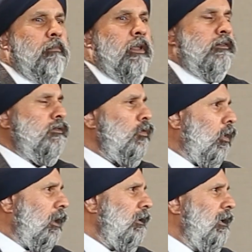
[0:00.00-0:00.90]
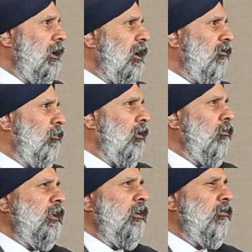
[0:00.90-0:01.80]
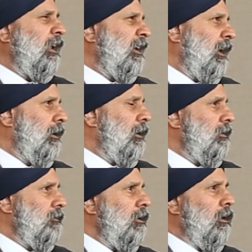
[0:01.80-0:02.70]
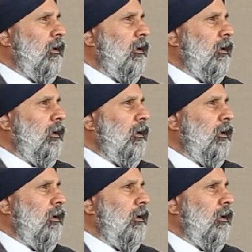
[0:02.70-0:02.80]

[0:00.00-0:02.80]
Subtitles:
historically have been really relegated as